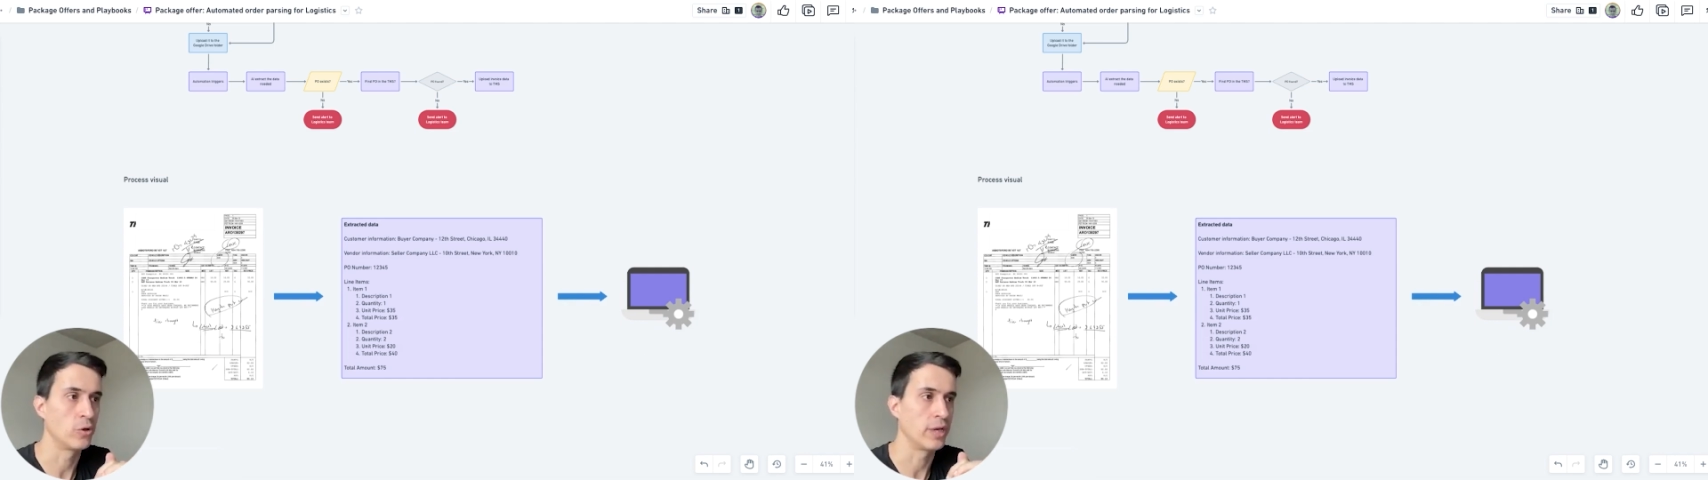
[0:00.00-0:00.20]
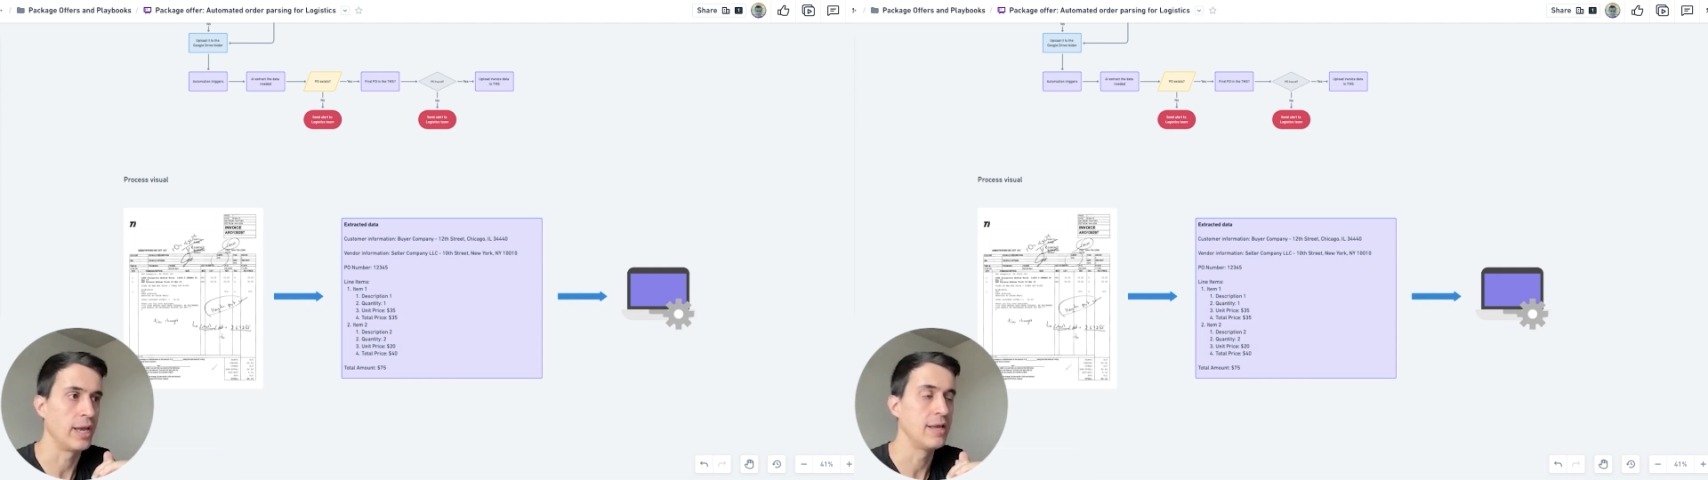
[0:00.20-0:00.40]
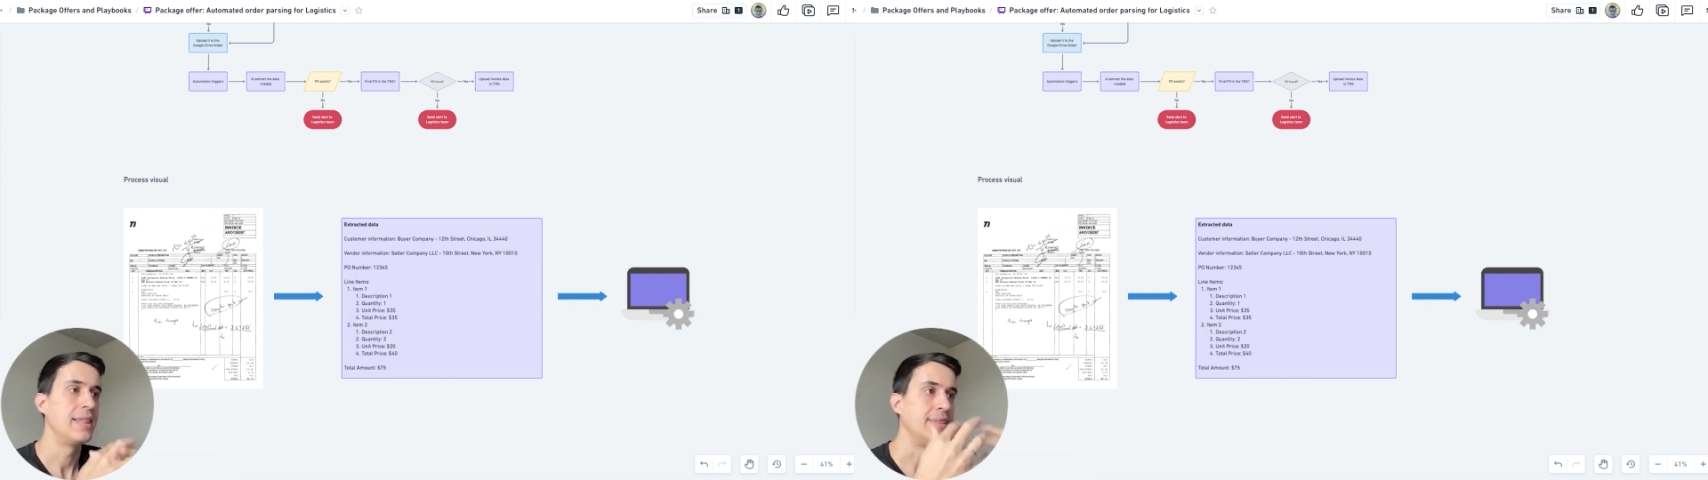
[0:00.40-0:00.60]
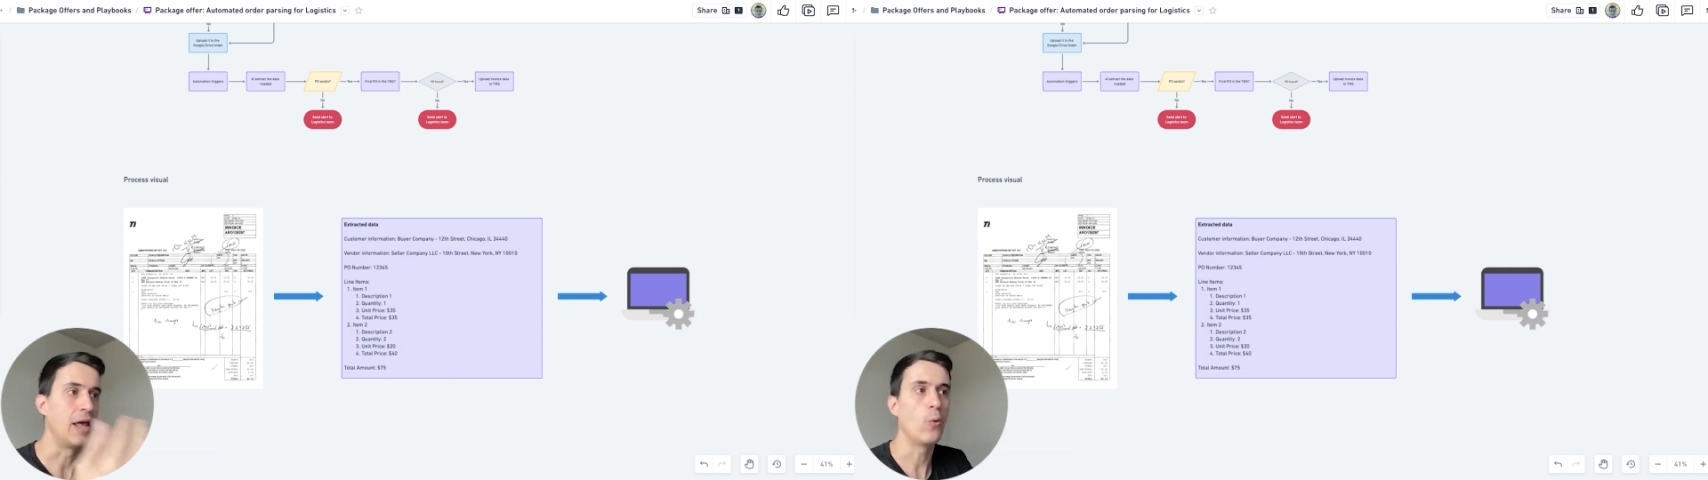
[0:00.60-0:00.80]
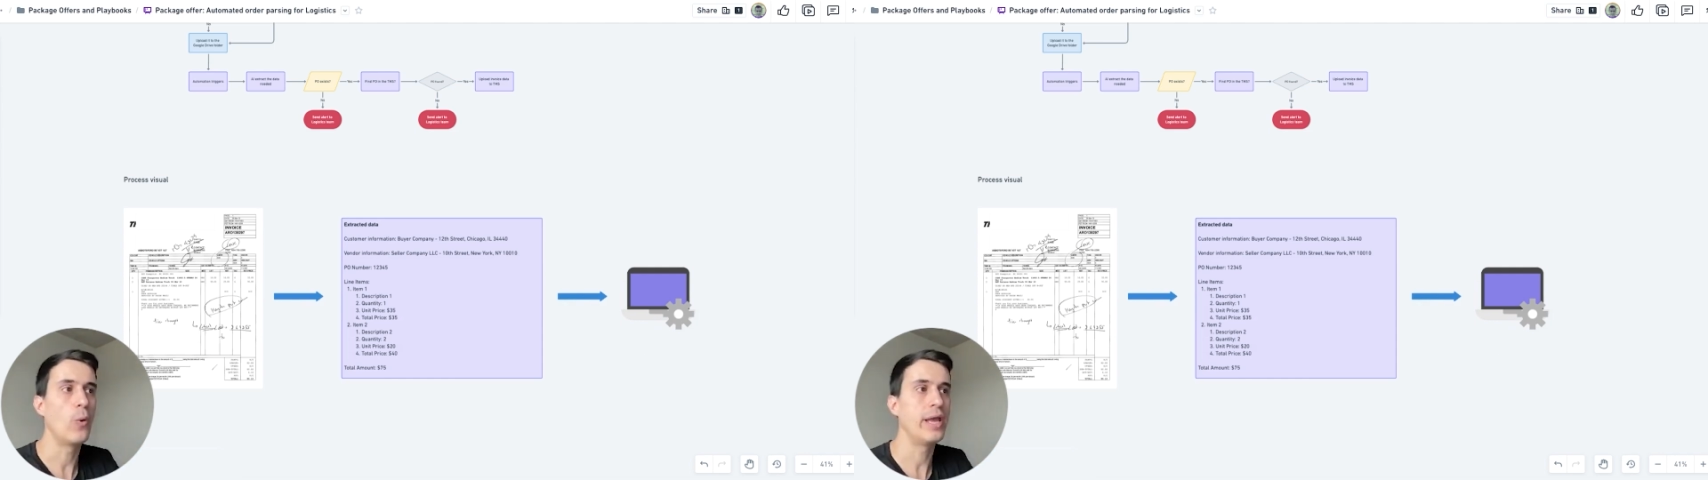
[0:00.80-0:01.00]
Okay.
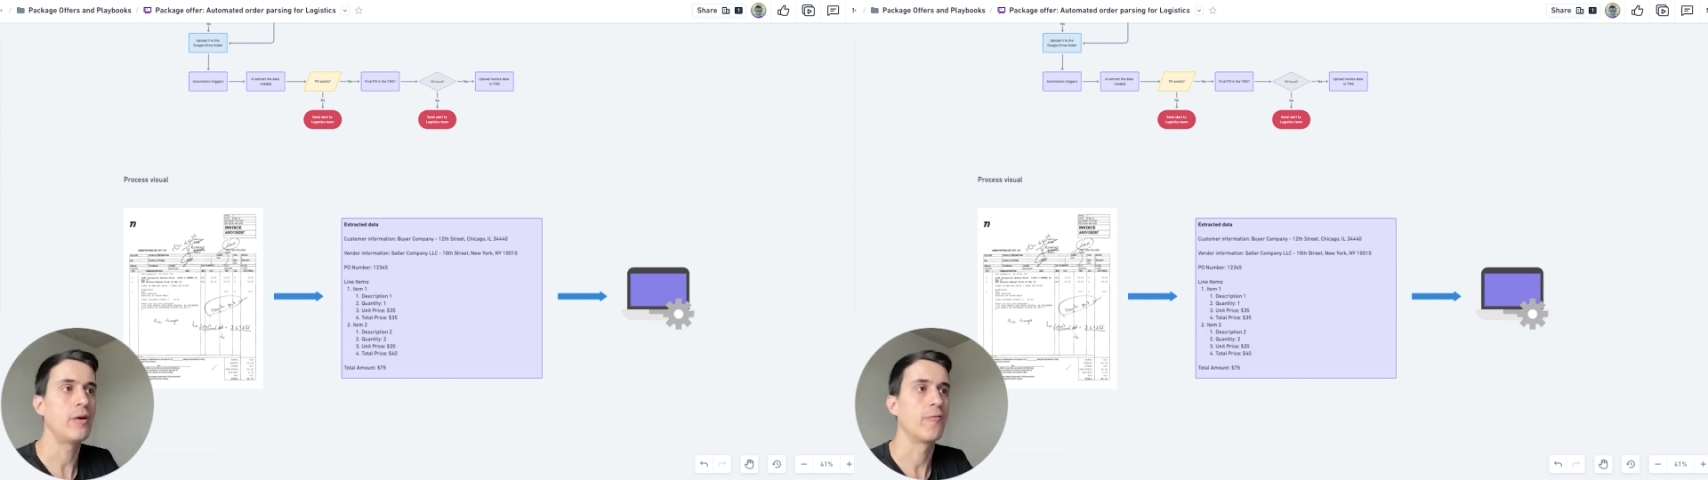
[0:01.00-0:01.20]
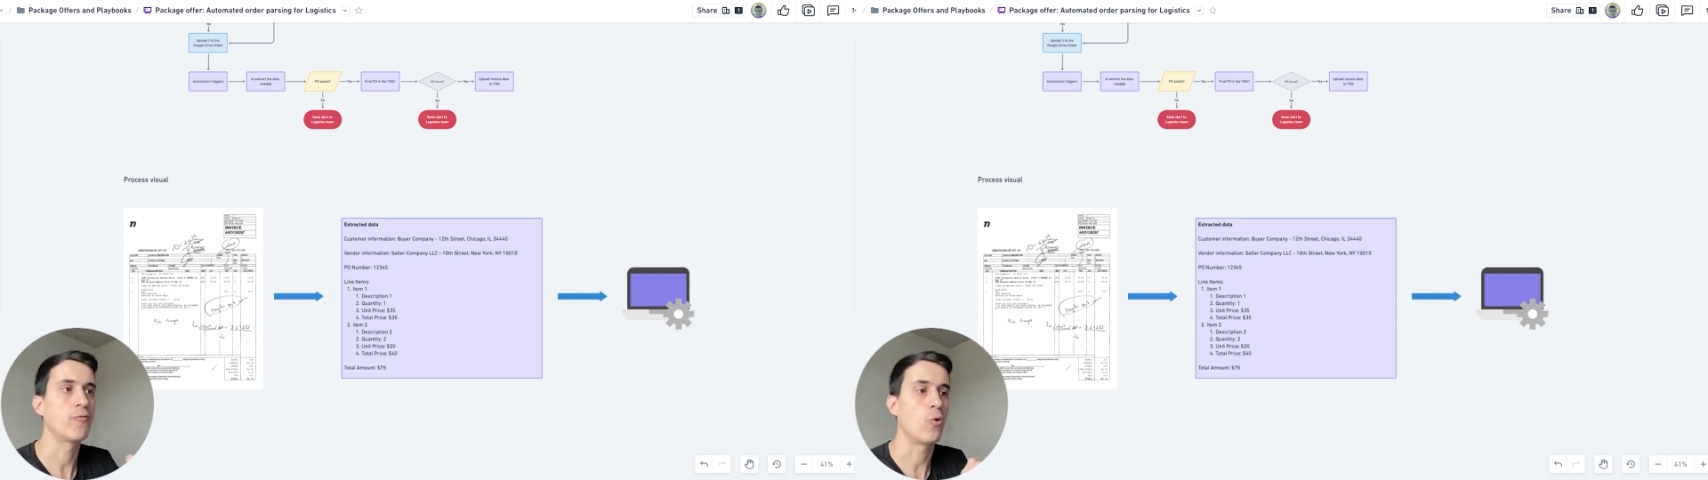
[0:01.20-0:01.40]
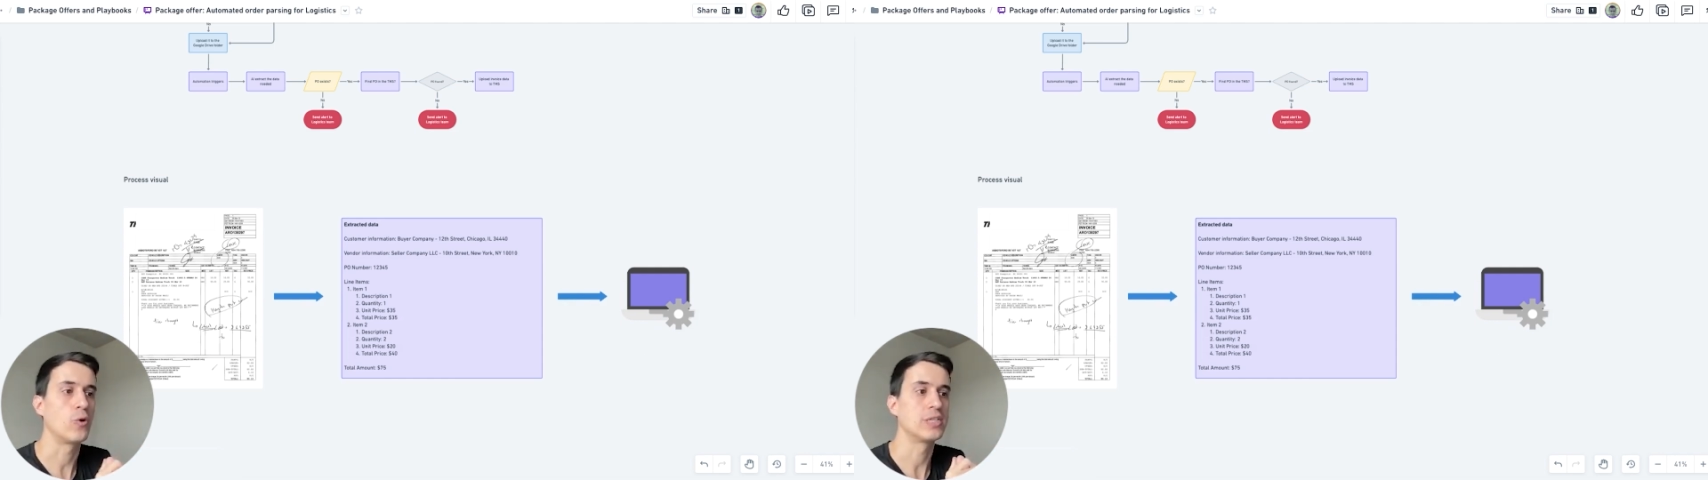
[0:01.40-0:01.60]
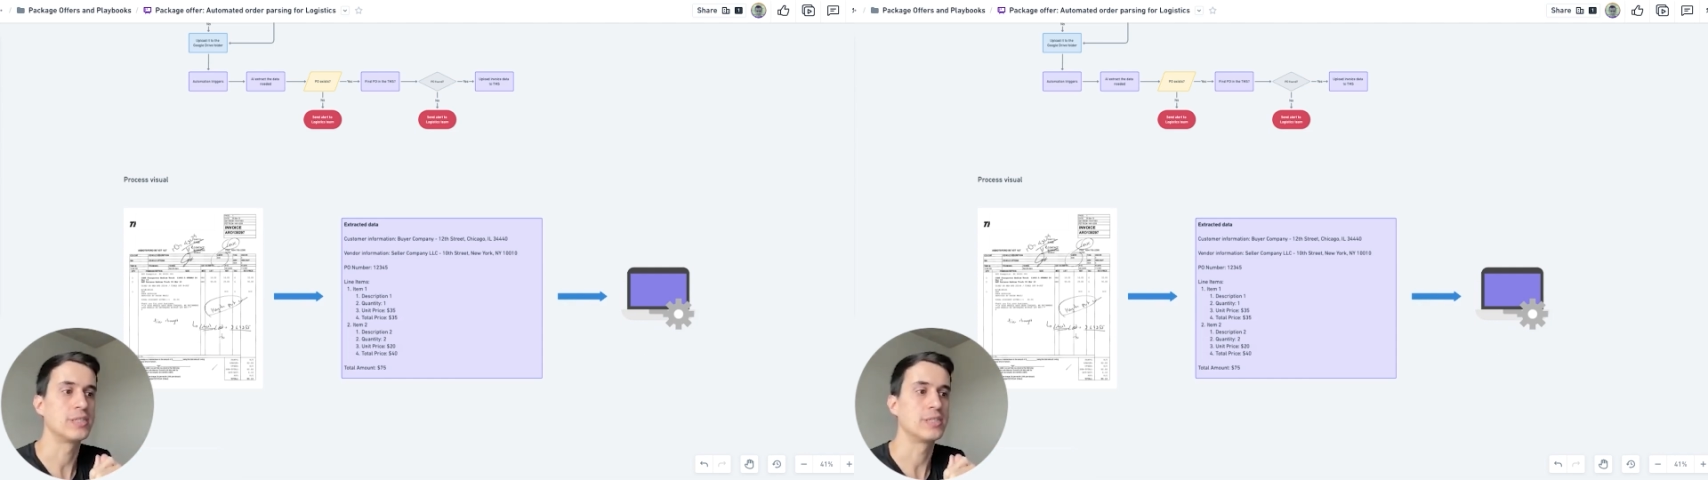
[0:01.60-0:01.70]
That way, of course,